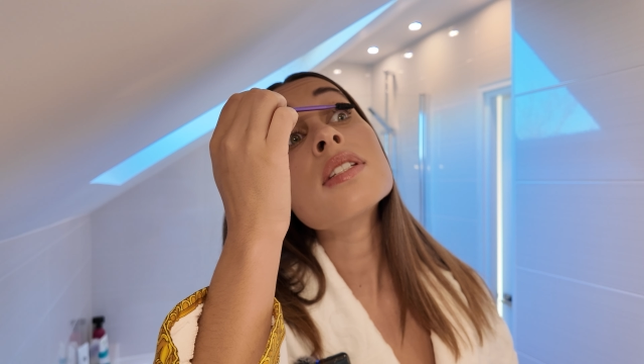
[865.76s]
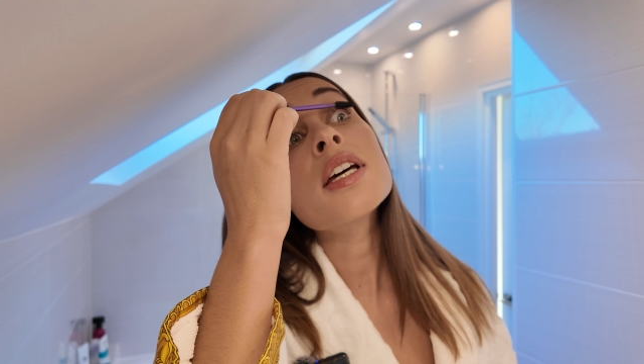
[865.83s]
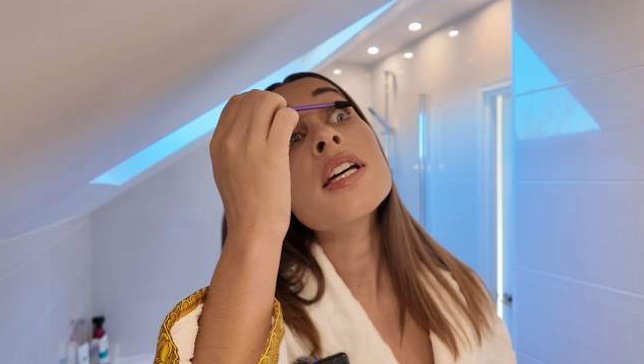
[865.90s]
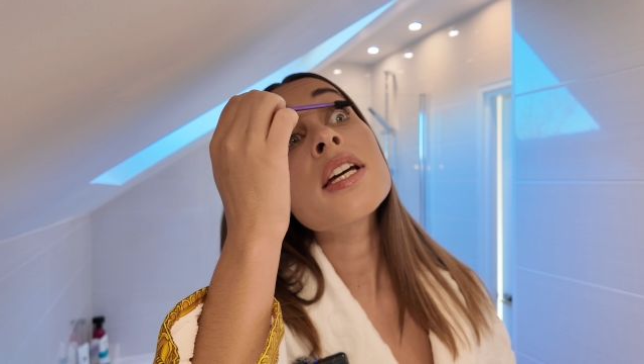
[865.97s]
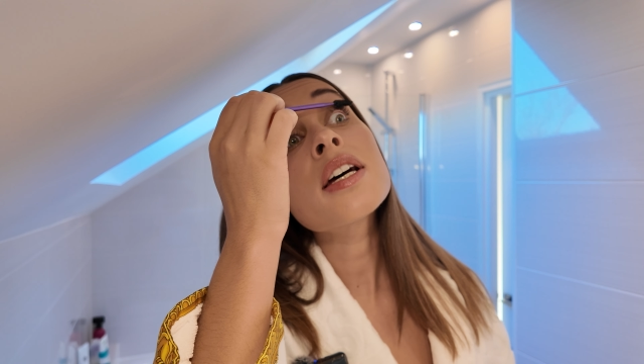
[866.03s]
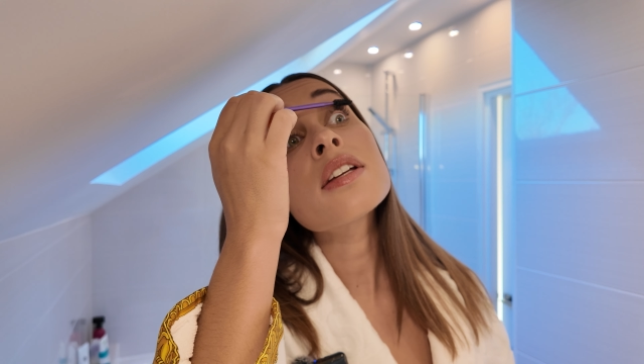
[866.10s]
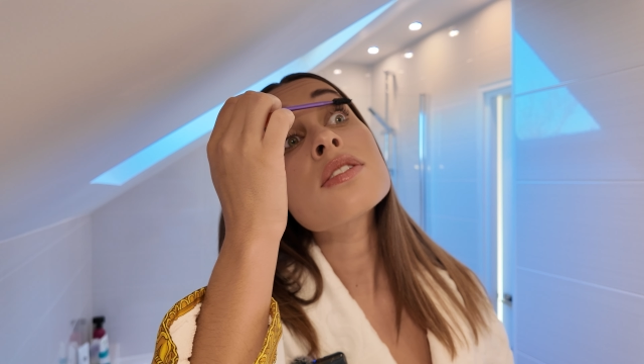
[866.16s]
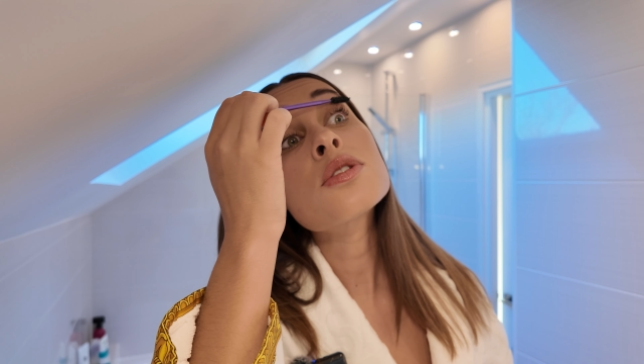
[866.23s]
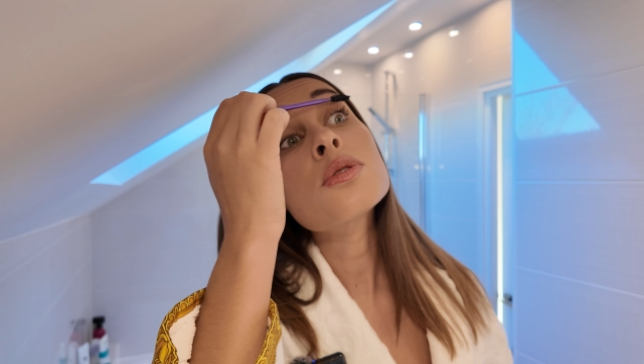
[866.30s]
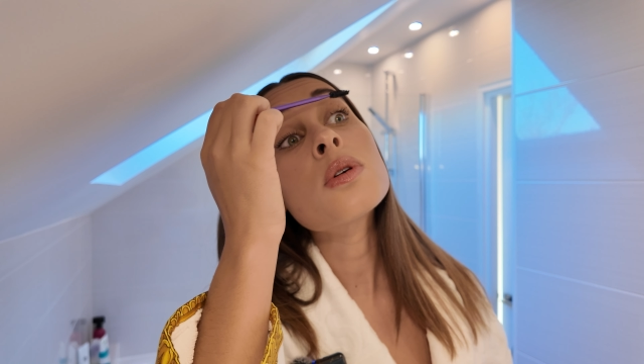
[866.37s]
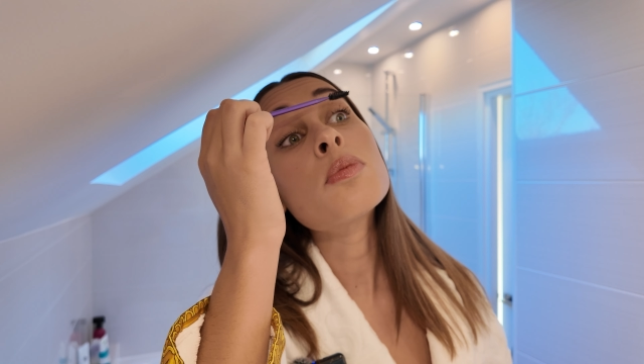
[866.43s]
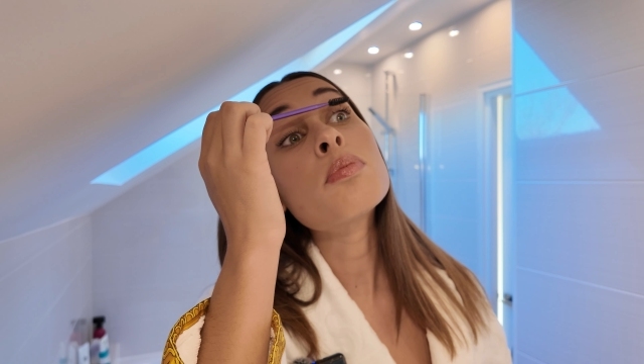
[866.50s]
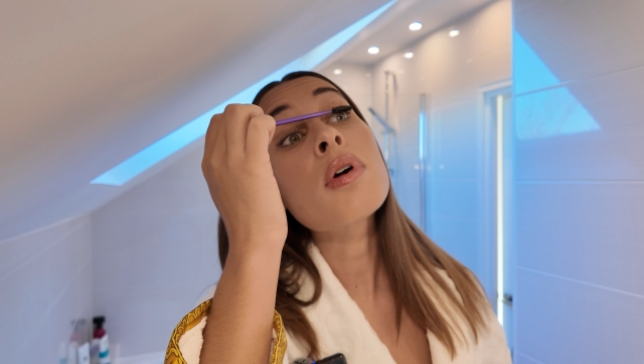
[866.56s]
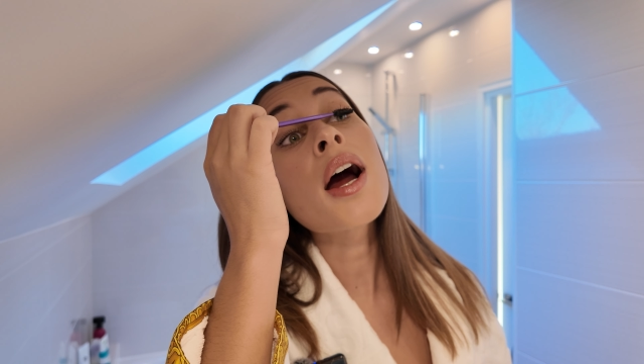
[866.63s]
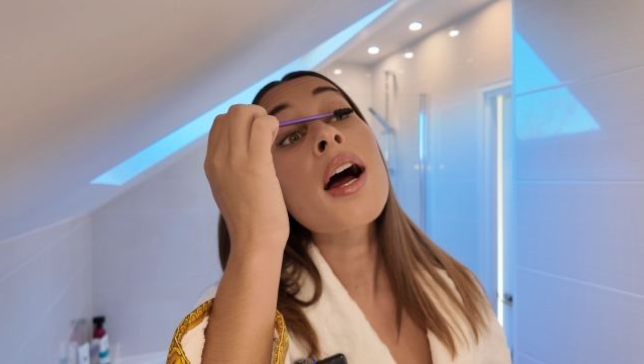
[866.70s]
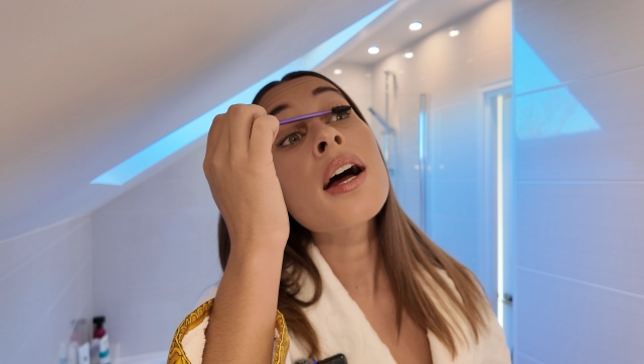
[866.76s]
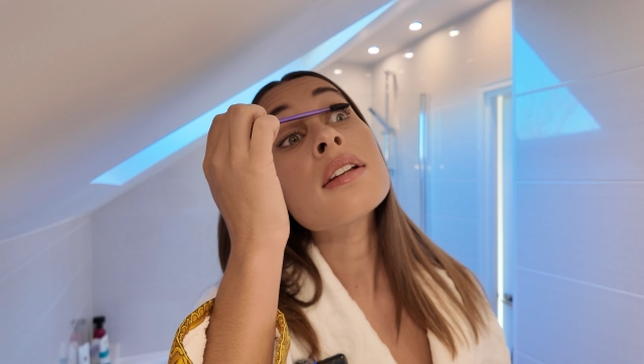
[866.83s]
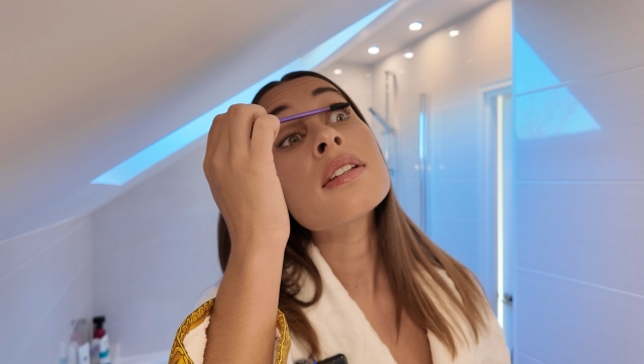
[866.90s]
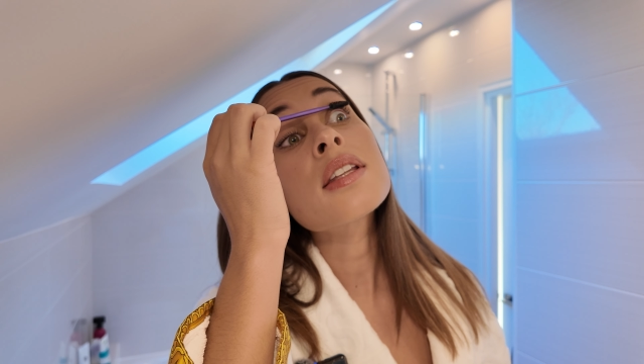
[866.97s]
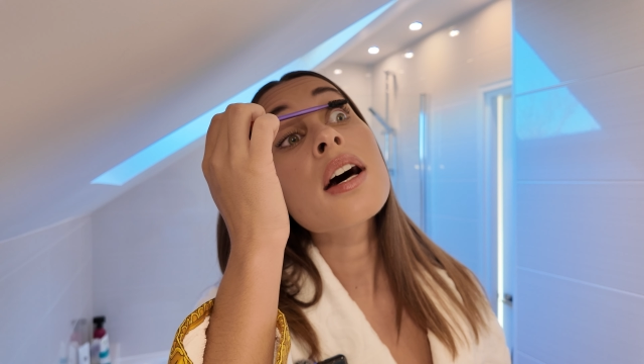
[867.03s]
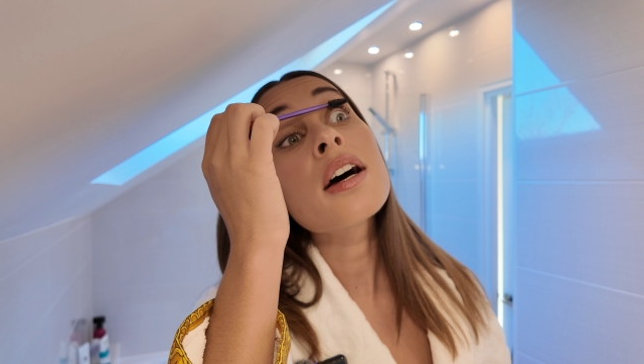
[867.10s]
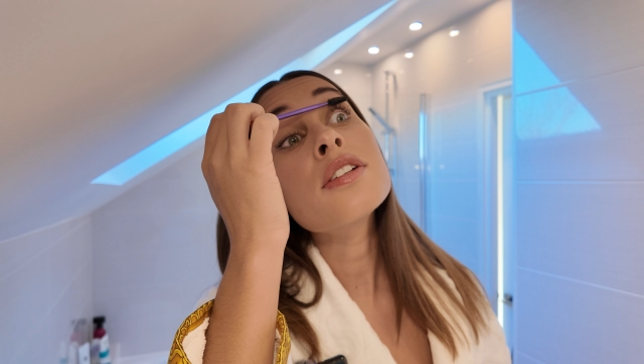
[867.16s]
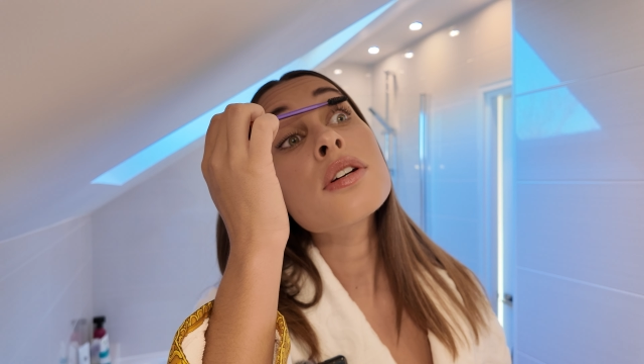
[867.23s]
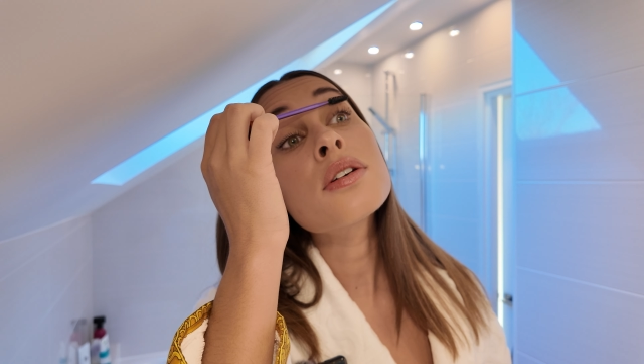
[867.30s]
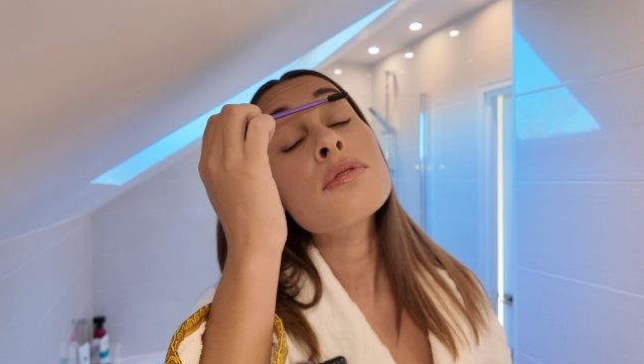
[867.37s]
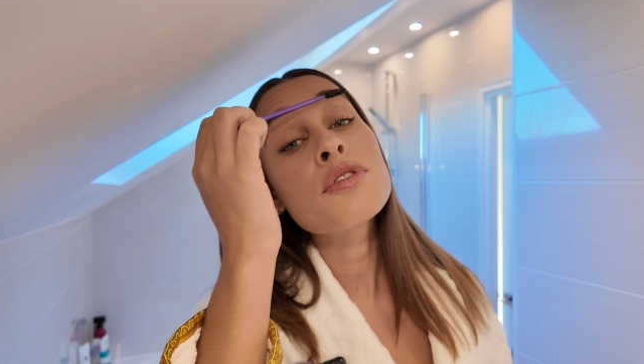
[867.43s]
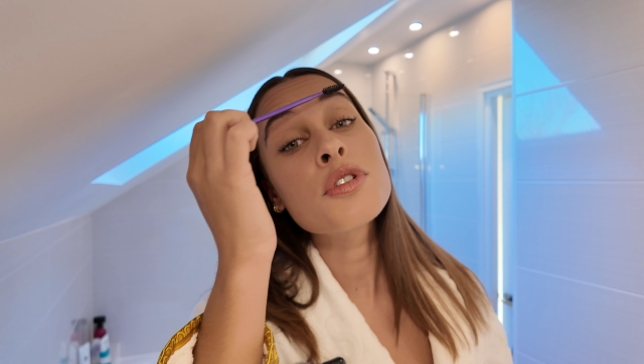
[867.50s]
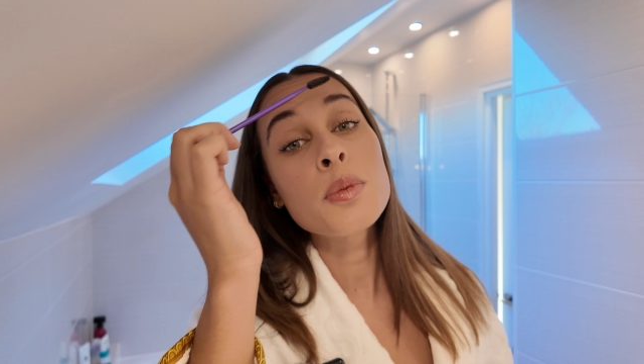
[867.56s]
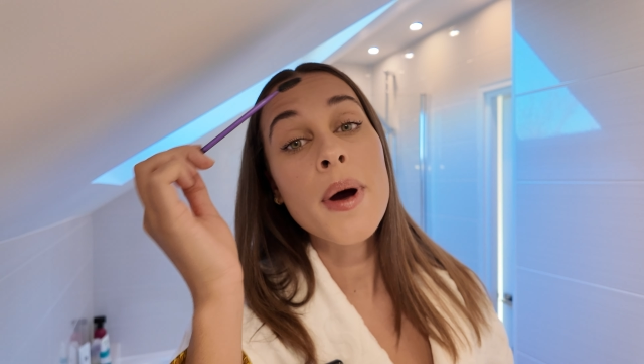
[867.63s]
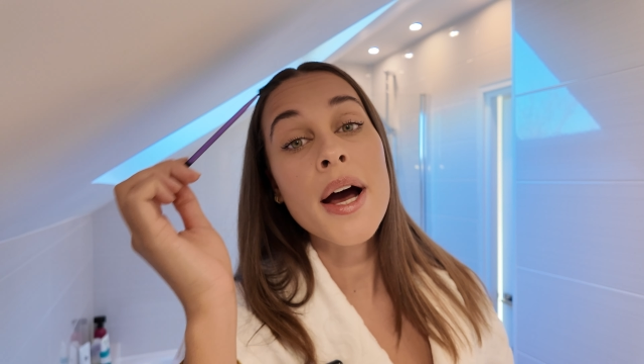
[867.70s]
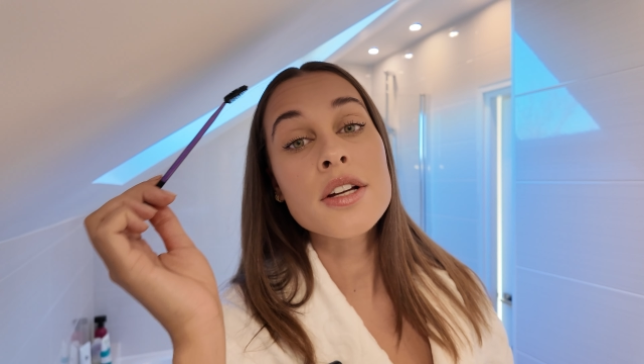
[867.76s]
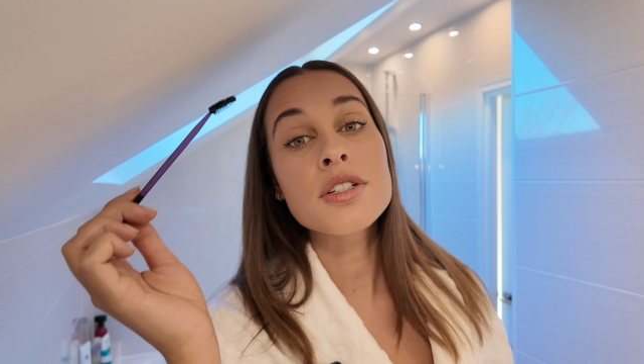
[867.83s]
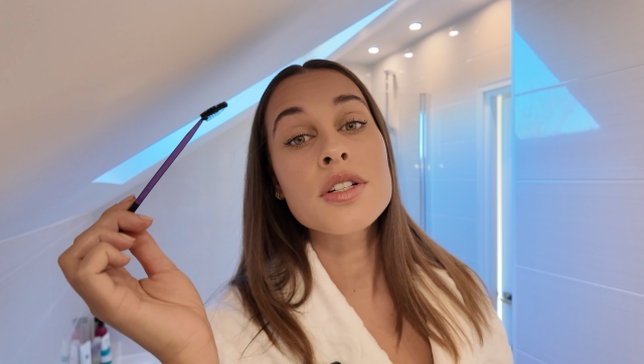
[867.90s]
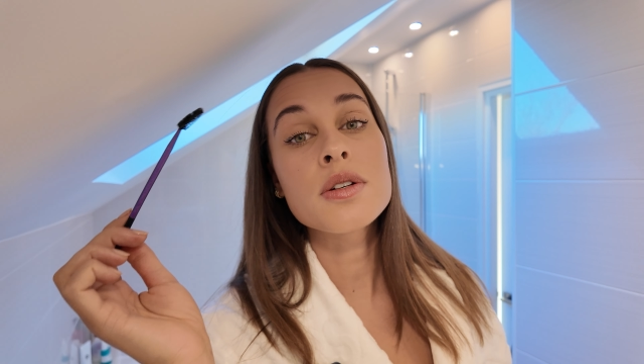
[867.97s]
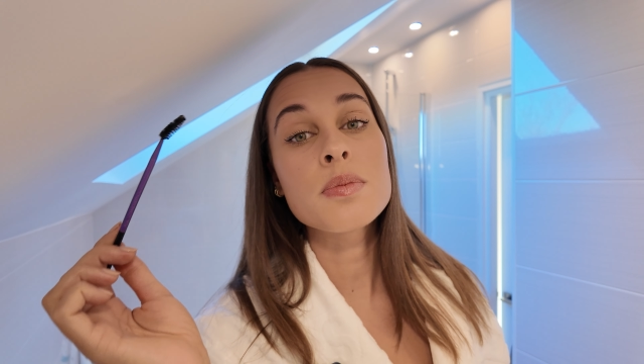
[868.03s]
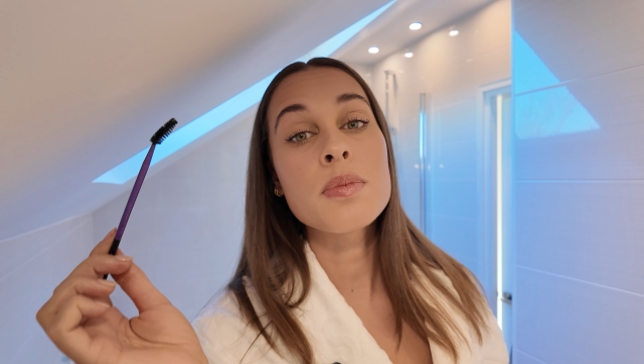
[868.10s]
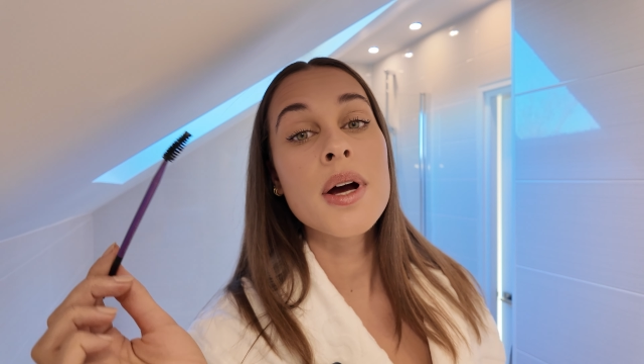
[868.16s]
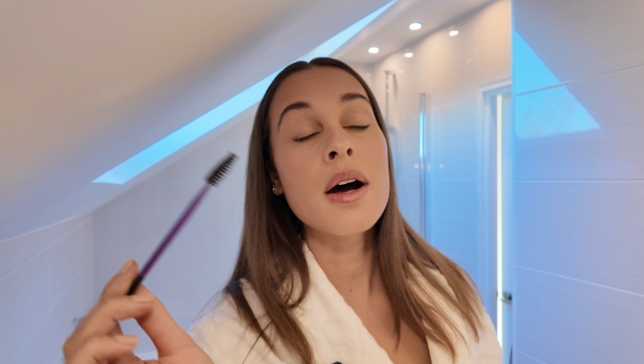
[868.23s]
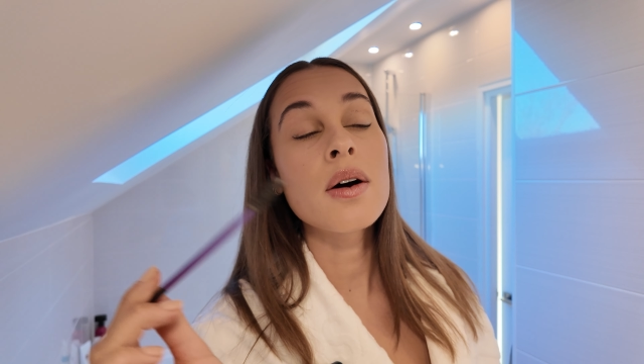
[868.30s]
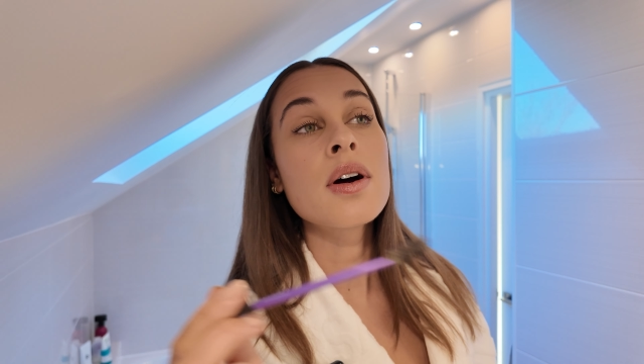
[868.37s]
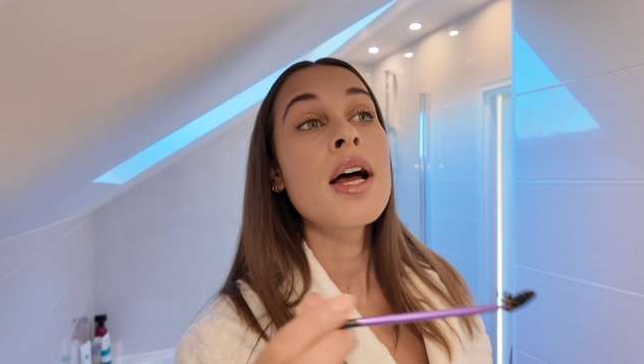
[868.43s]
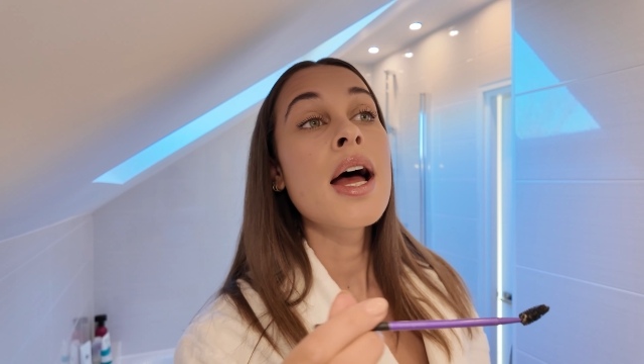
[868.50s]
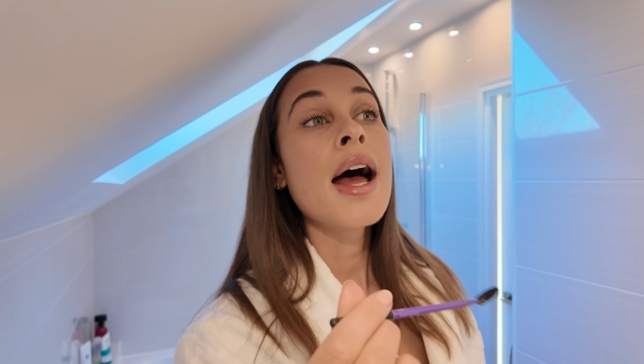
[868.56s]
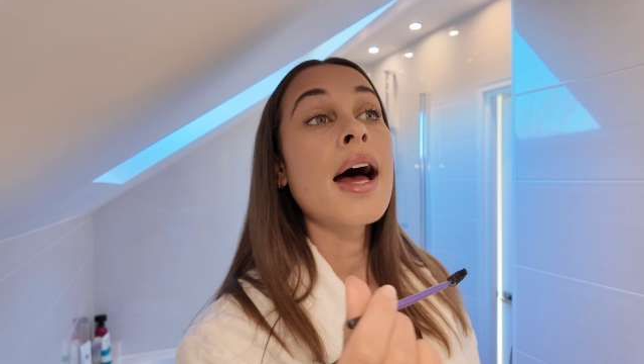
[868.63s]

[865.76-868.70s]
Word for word: say yes to a brand that I don't feel passionate about.